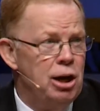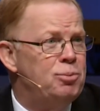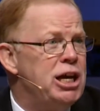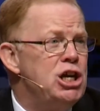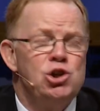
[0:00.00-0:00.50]
up
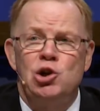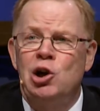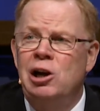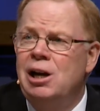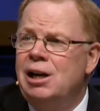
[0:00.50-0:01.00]
to Easter
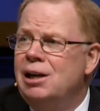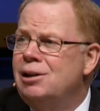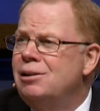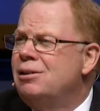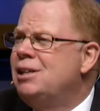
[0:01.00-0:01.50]

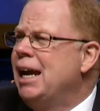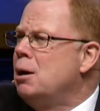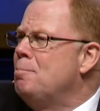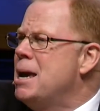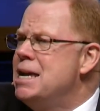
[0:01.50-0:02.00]
take a
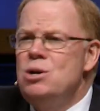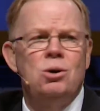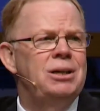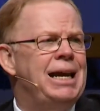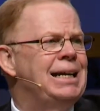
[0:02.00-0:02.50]

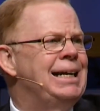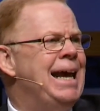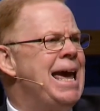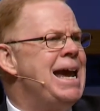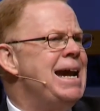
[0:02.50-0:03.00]
meal, take a
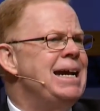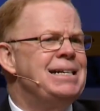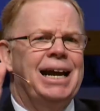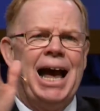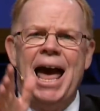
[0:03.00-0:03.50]
day,
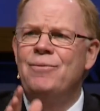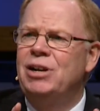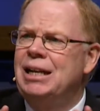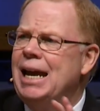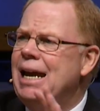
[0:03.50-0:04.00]
take a half a
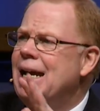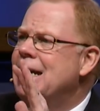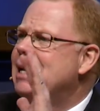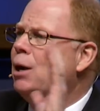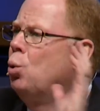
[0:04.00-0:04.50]
day,
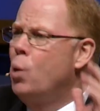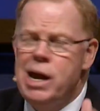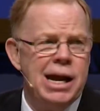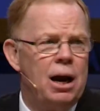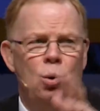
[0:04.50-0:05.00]
take a
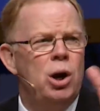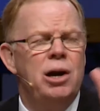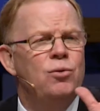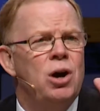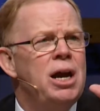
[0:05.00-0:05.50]
week, uh,
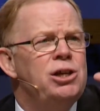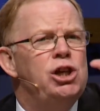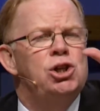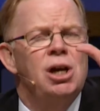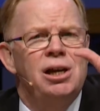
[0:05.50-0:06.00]
whatever.
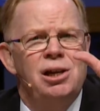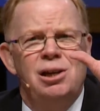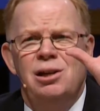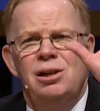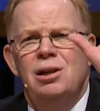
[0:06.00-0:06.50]
Just, uh,
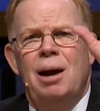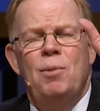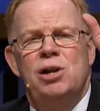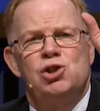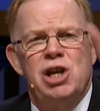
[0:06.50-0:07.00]
I'm
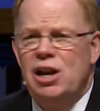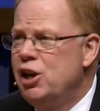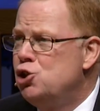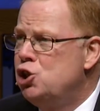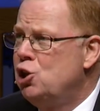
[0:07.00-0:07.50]
not setting the
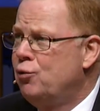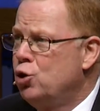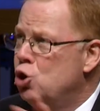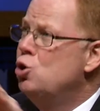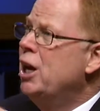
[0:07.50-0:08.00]
agenda for
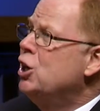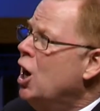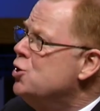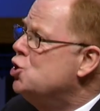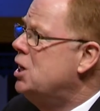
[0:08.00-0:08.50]
you. You let
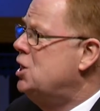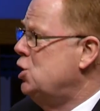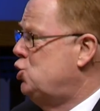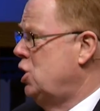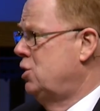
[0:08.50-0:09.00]
God set the
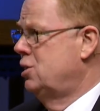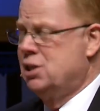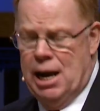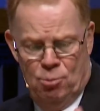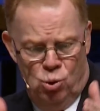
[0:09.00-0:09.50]
agenda and say,
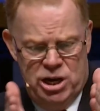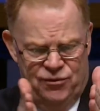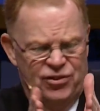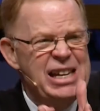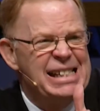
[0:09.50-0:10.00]
I'm going to
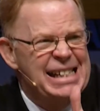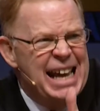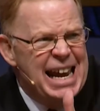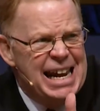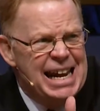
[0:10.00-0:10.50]
give this
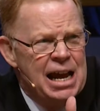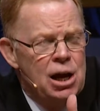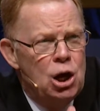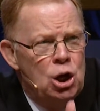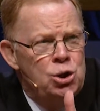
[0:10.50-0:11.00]
day
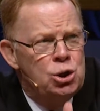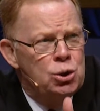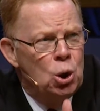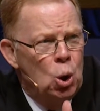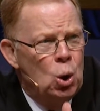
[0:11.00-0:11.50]
unto
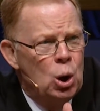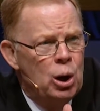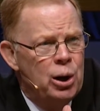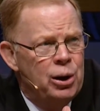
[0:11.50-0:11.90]
the Lord.